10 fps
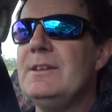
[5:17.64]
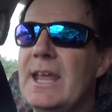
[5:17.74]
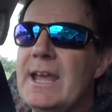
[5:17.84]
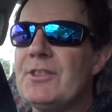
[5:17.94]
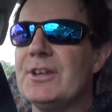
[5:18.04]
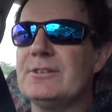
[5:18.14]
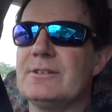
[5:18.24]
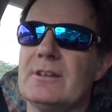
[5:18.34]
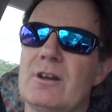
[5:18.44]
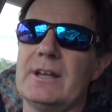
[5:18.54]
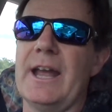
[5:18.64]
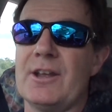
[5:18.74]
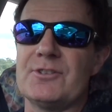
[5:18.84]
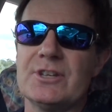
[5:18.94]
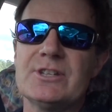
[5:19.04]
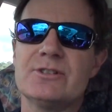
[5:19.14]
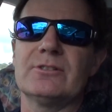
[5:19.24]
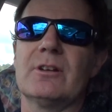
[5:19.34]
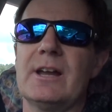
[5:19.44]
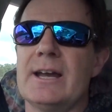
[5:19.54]
now that, and a
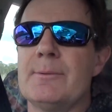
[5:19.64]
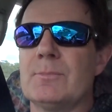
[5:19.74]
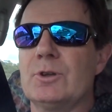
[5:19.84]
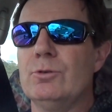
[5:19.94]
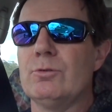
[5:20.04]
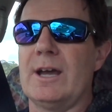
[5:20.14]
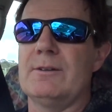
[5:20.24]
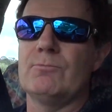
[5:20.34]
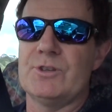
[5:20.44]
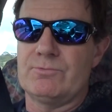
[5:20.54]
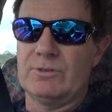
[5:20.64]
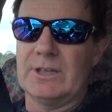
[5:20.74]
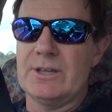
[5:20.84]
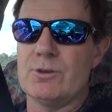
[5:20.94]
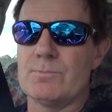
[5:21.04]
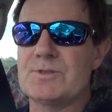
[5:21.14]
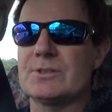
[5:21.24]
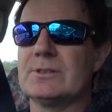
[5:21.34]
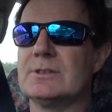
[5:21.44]
decent cooler, which really helps.